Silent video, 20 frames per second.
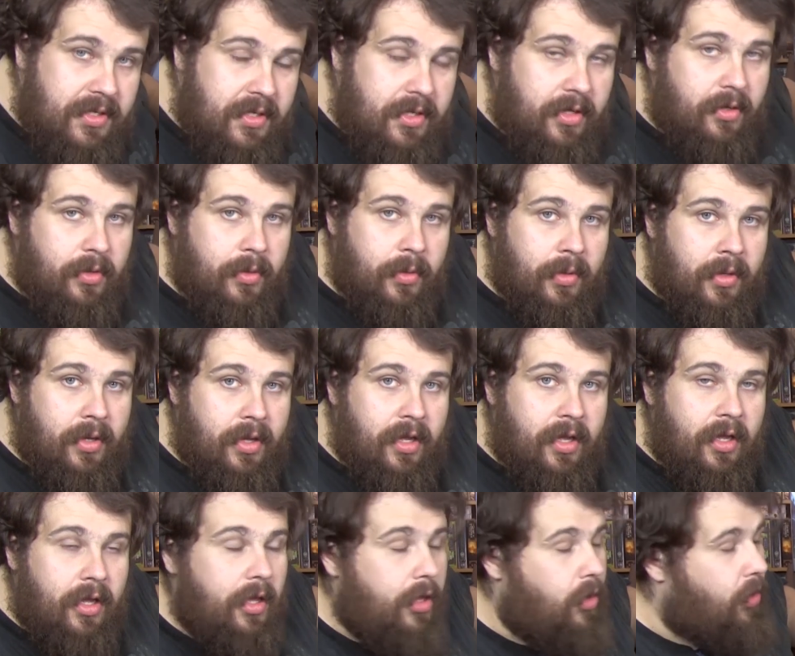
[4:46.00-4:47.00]
you,
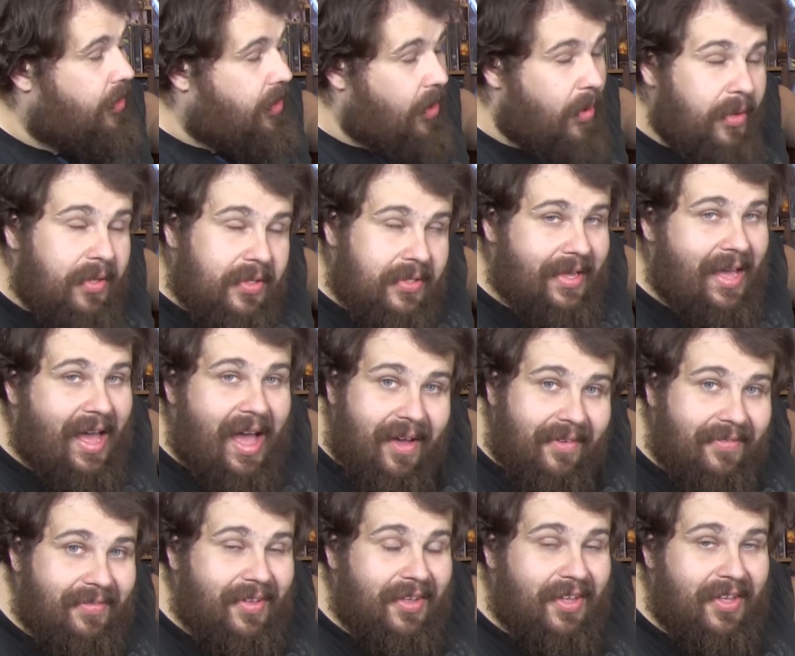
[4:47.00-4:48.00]
you're going to
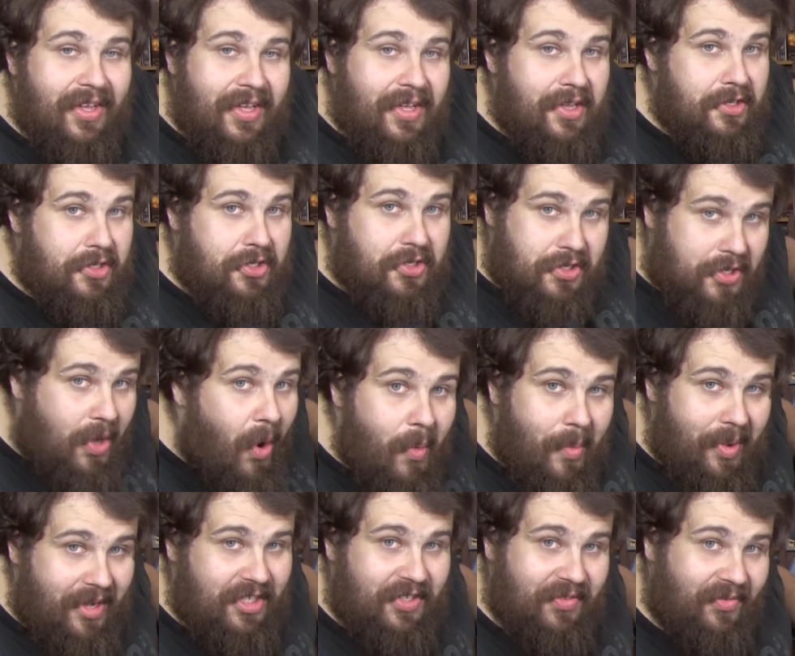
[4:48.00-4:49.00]
have so
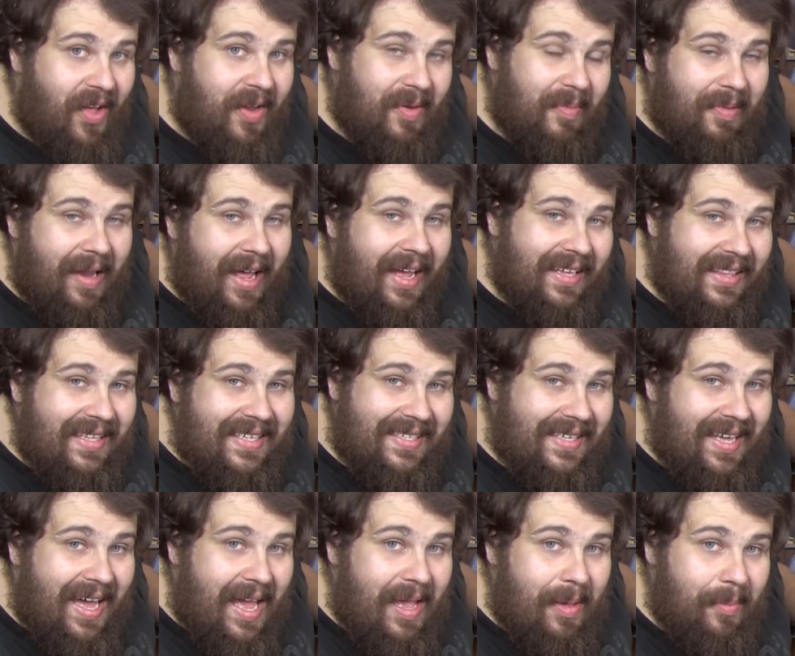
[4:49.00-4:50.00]
much fun playing this
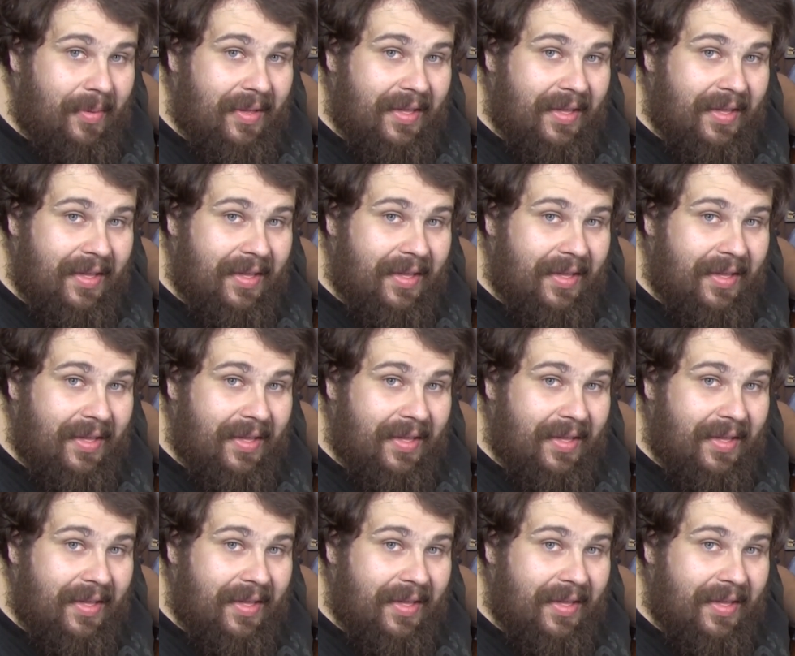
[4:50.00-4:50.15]
game.